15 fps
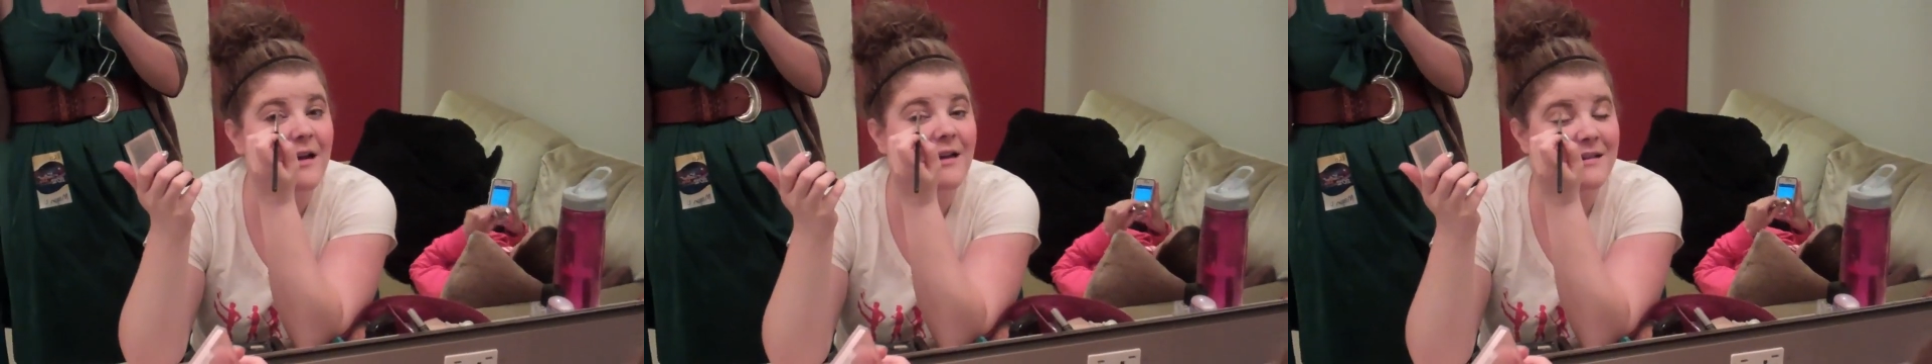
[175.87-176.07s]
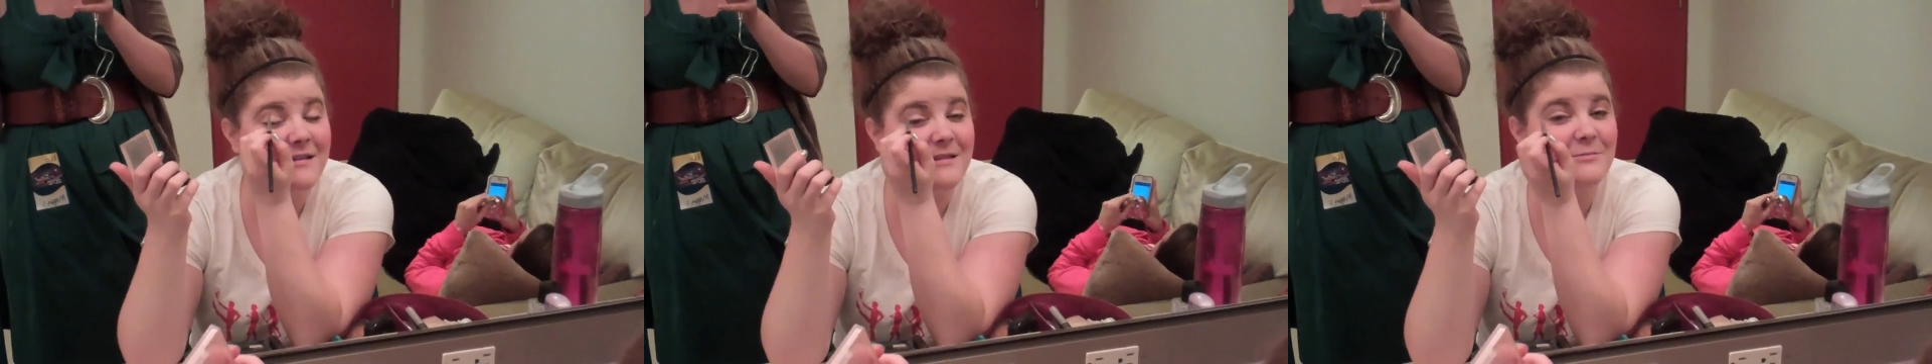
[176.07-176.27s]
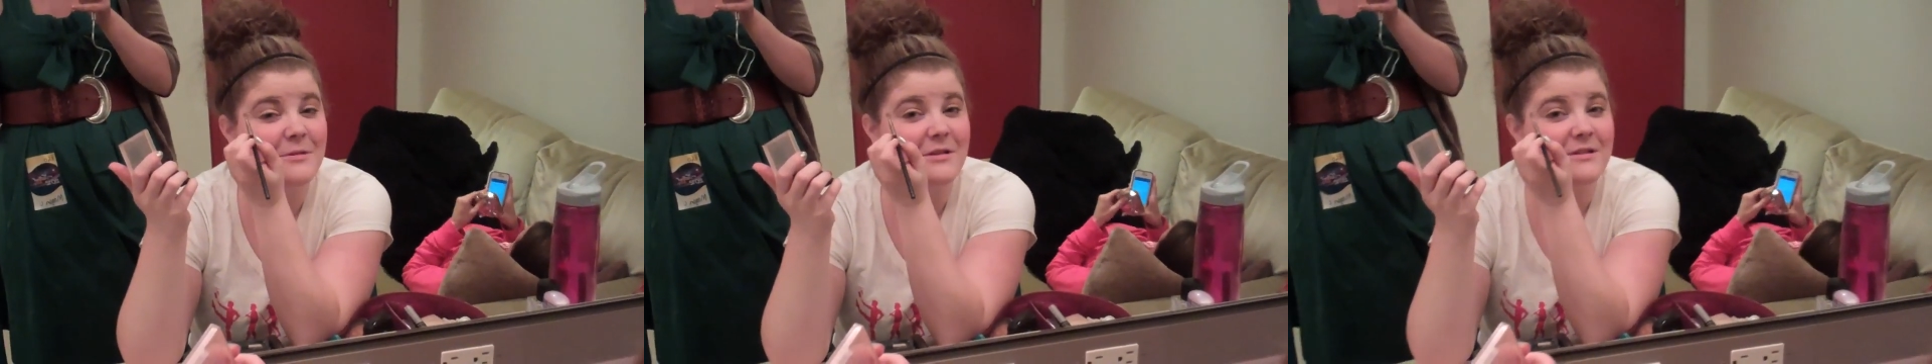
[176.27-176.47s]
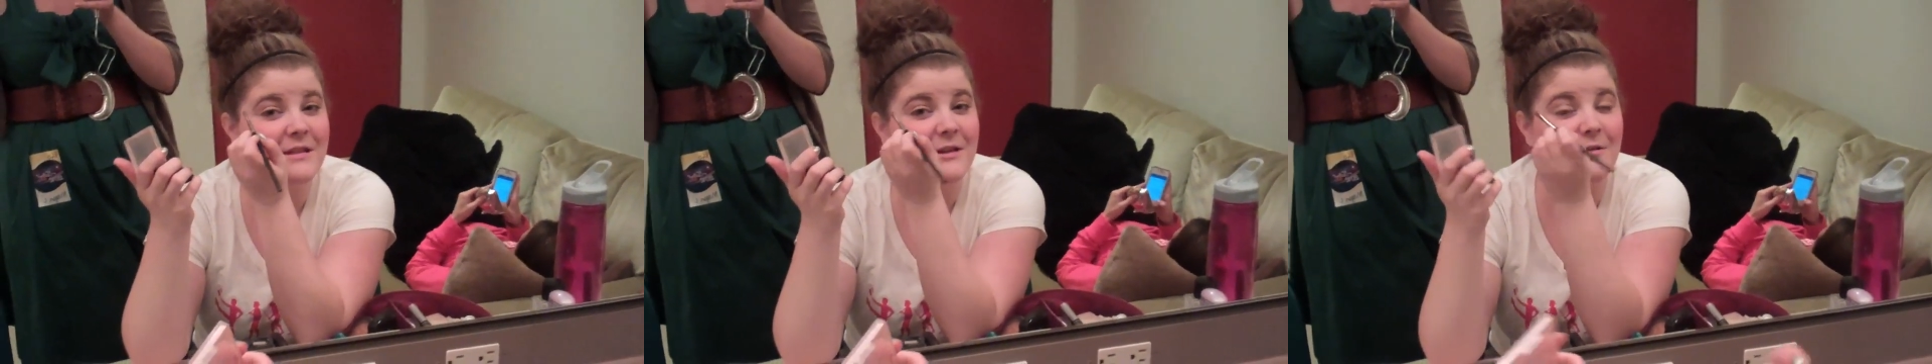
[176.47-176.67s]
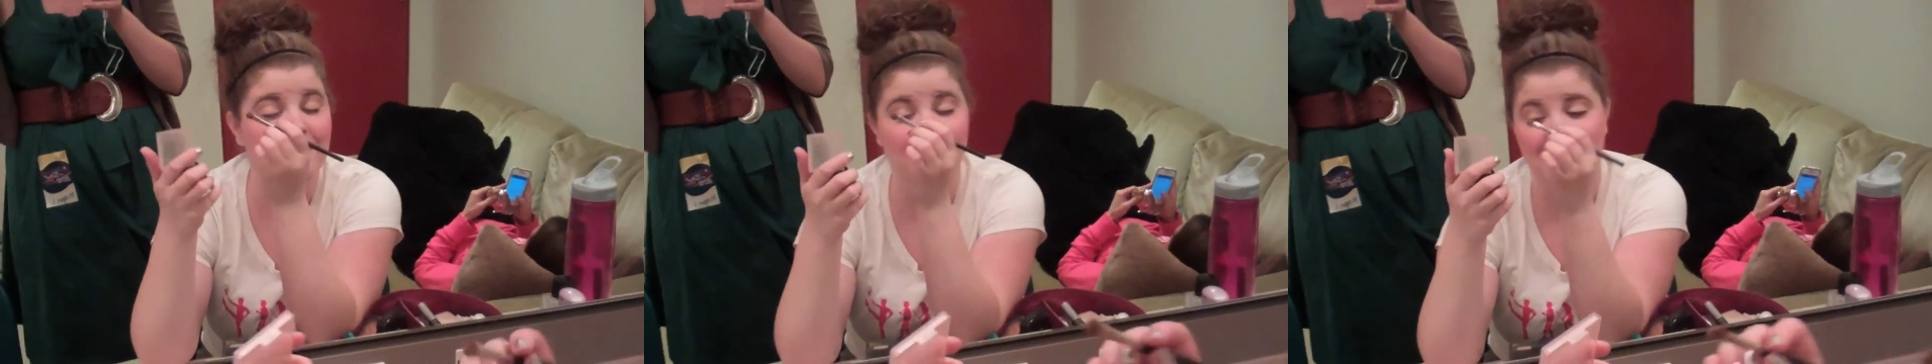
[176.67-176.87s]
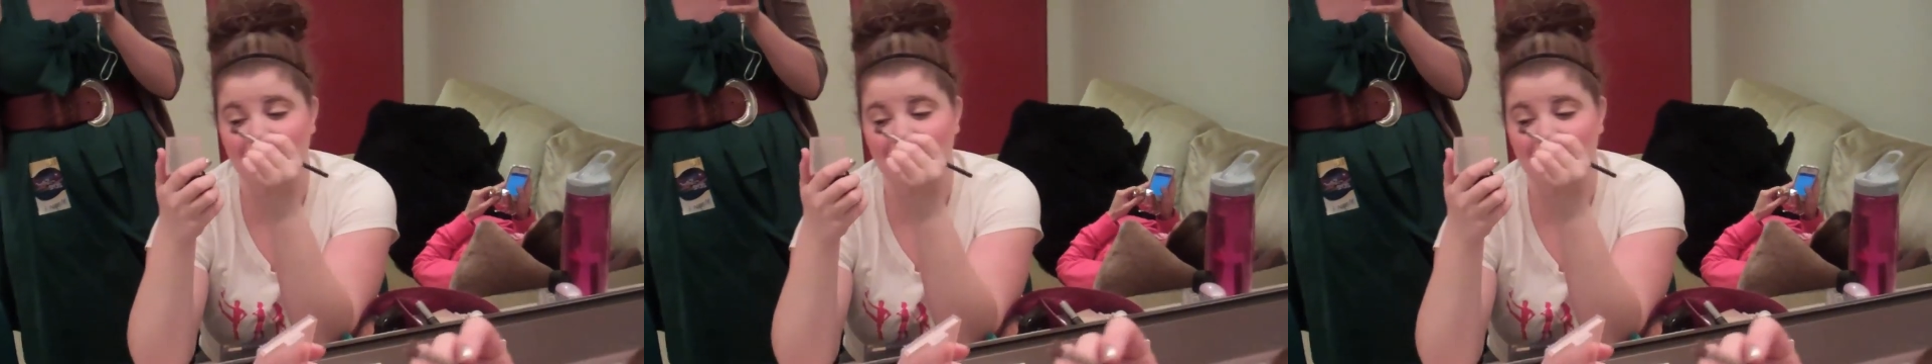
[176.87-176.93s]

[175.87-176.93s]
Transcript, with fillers: He is the real deal.